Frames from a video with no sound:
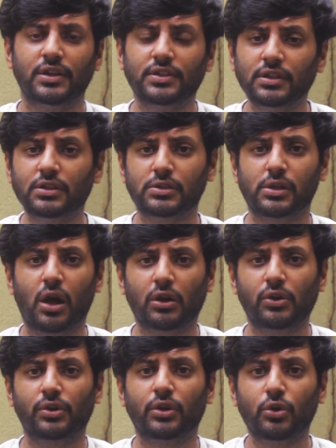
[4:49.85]
Isn't this
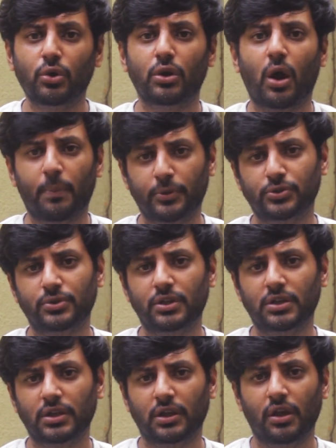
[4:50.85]
lockdown a good
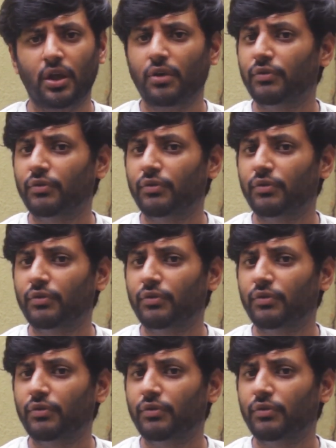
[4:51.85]
opportunity?